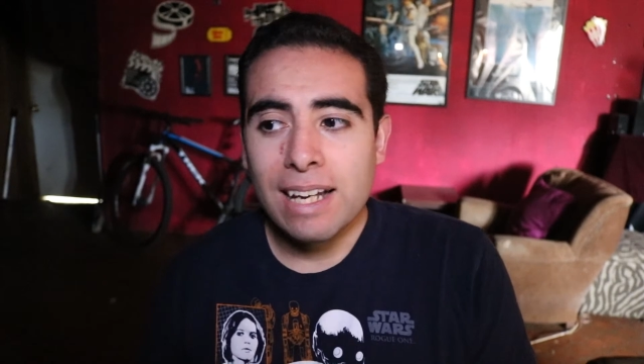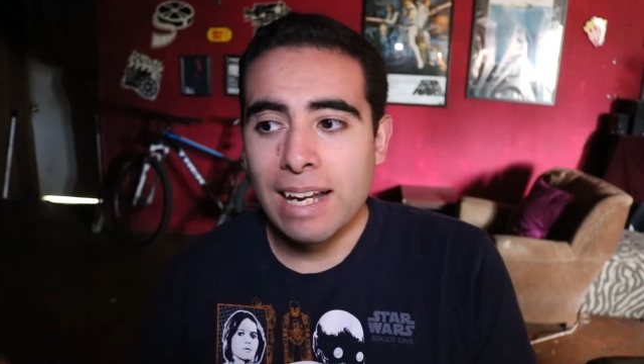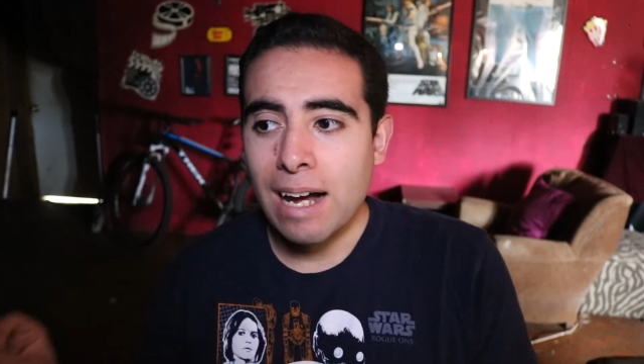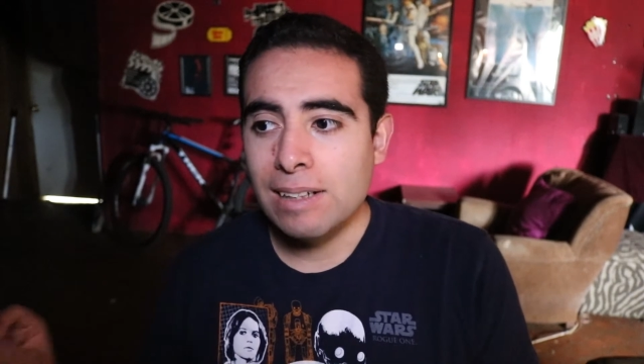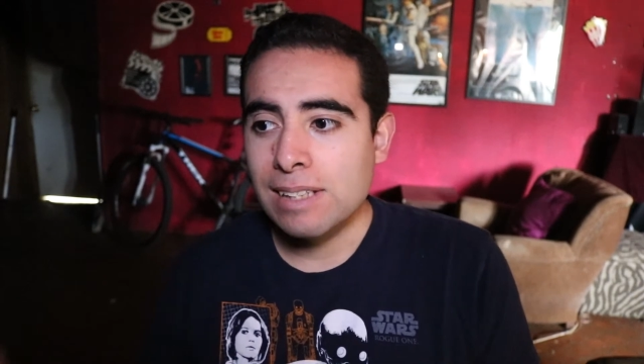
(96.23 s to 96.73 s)

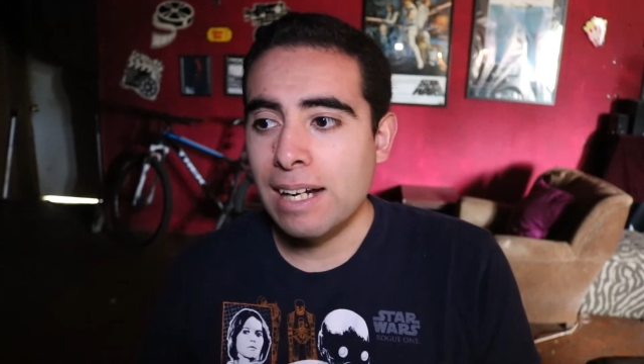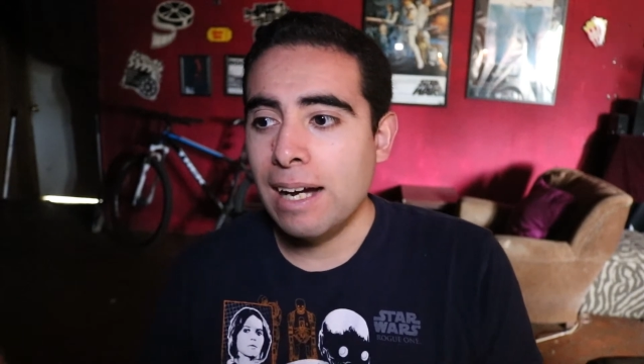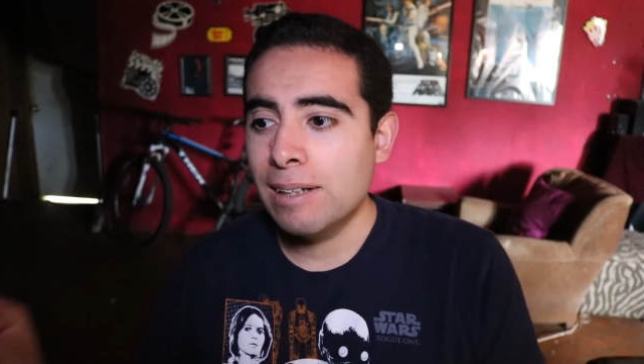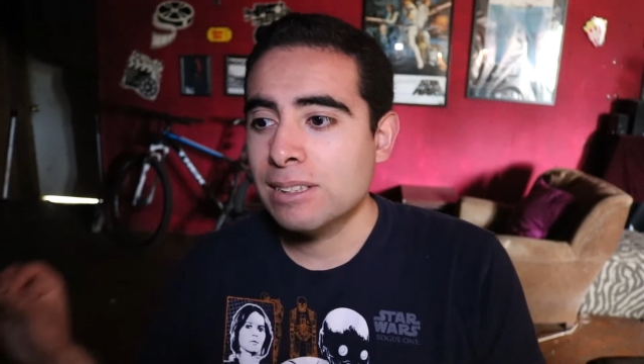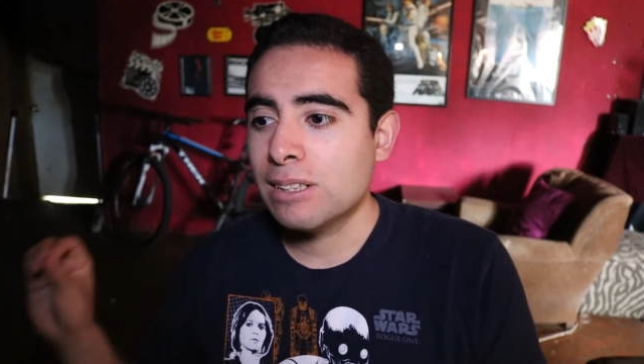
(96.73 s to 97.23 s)
and I was
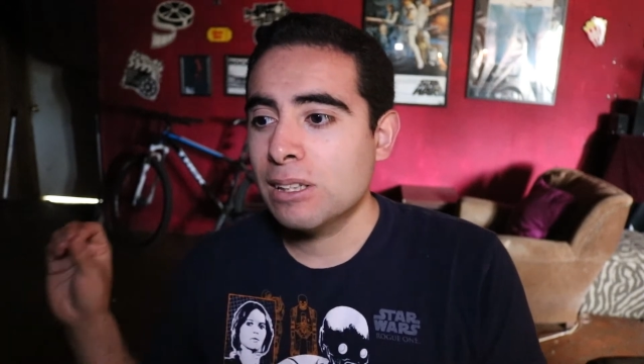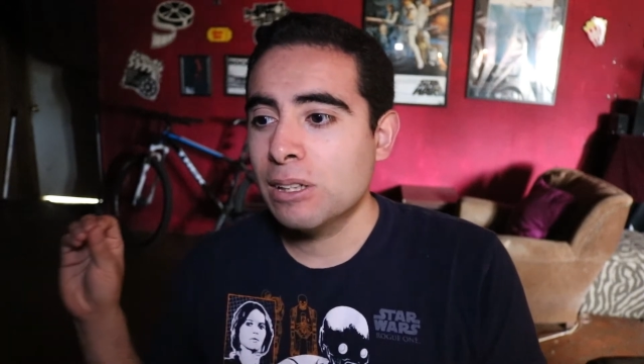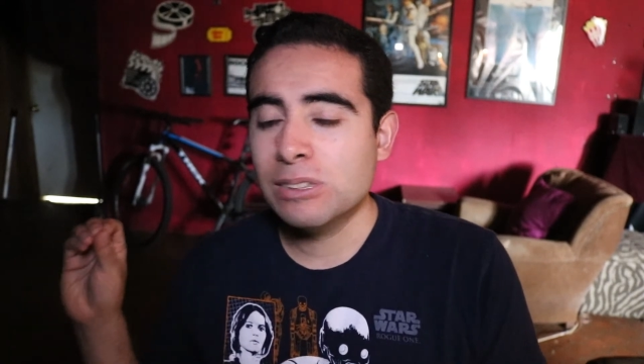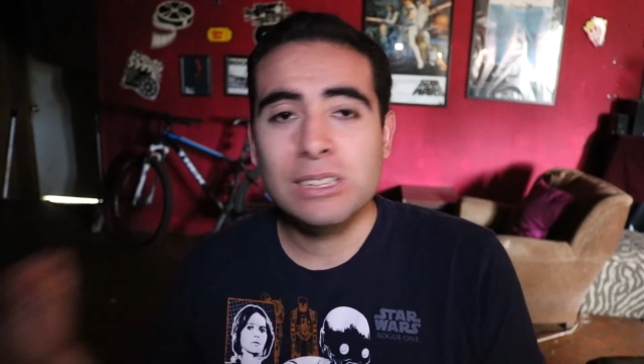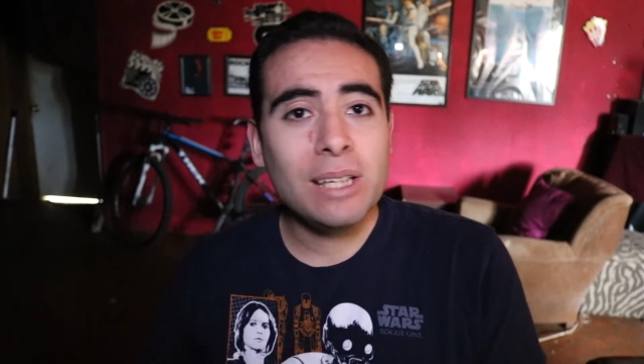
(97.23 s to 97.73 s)
just gonna
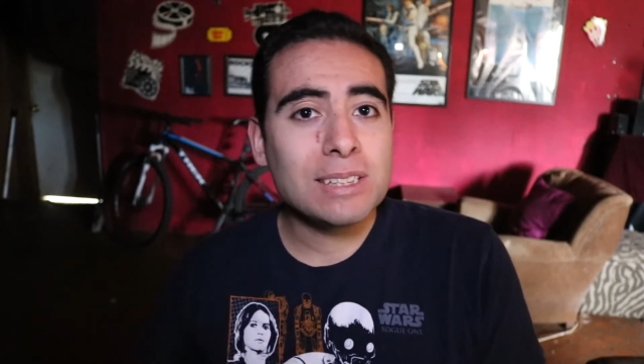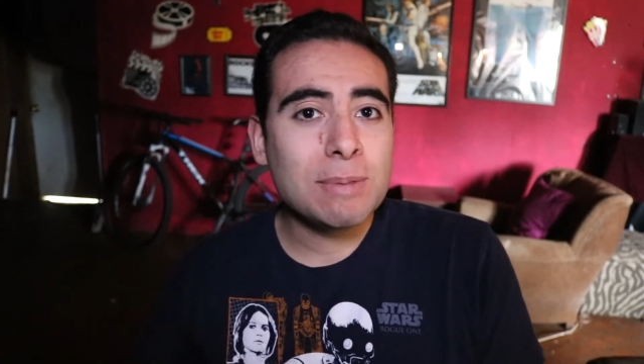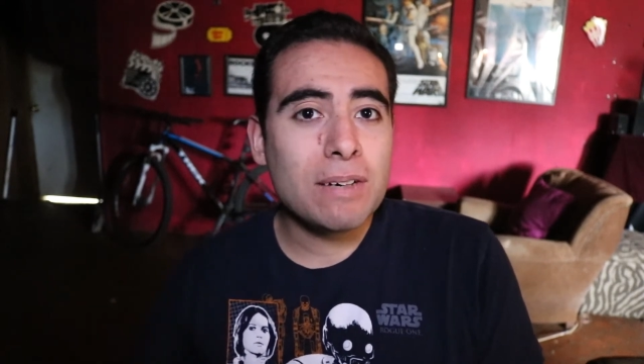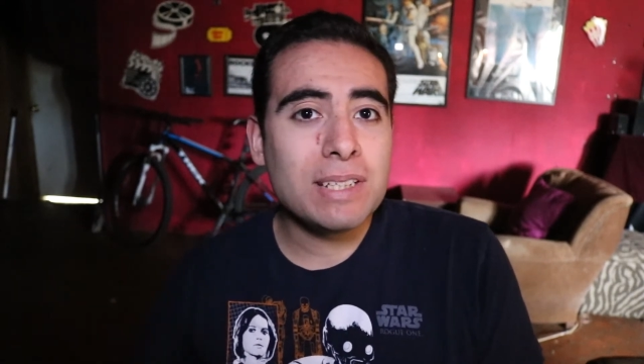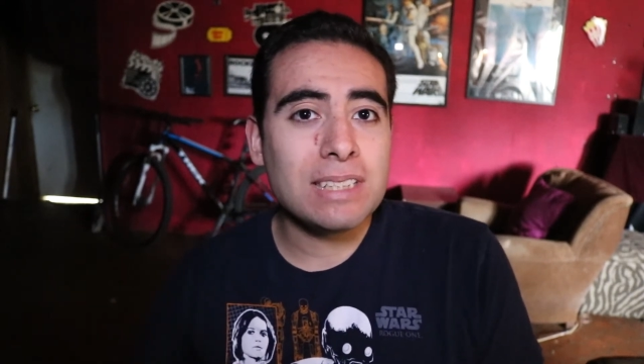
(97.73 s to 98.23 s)
go see those
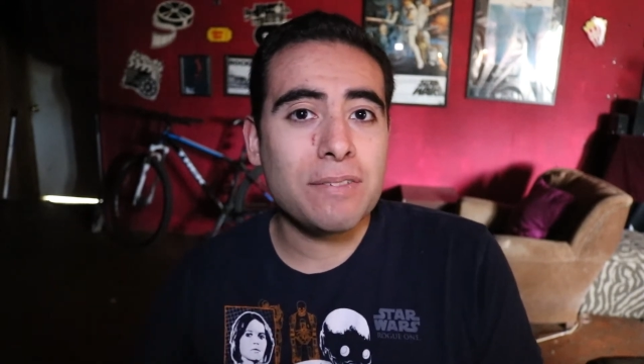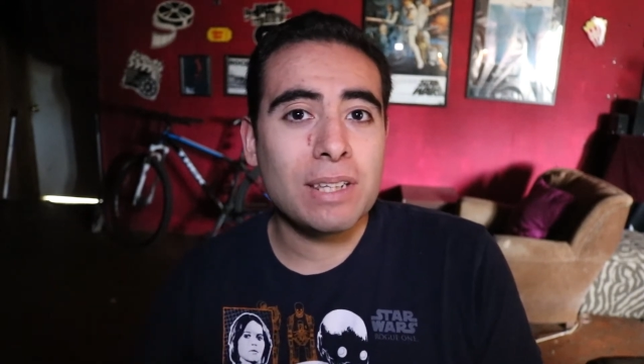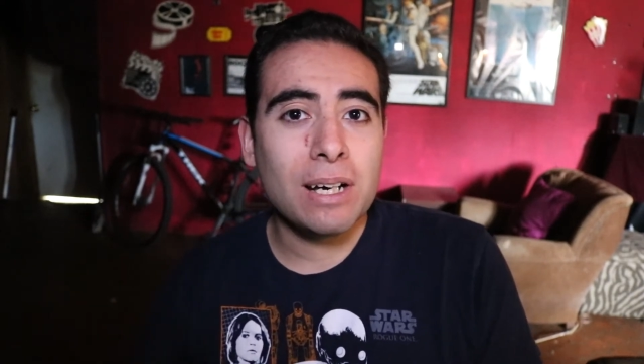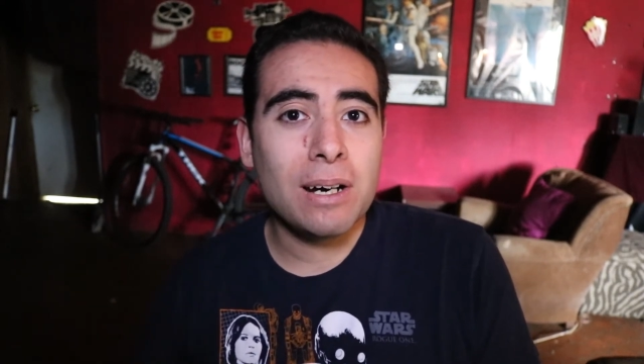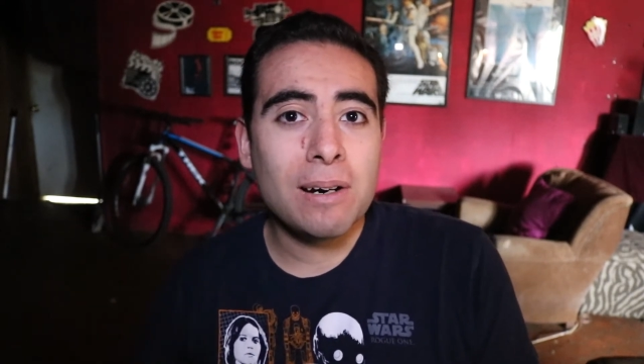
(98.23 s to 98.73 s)
movies
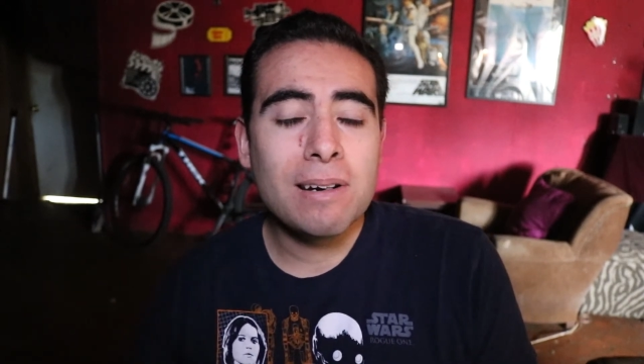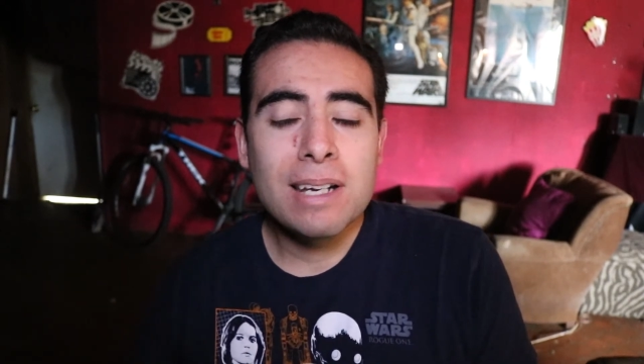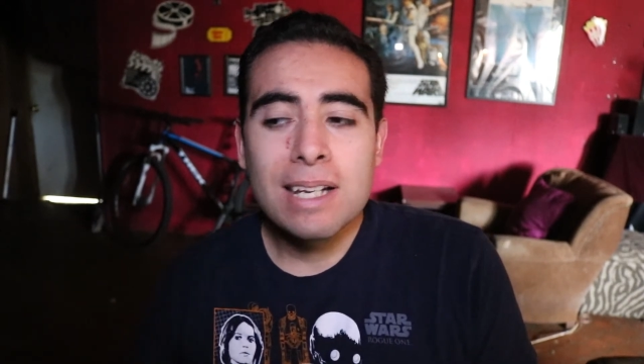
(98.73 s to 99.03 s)
even though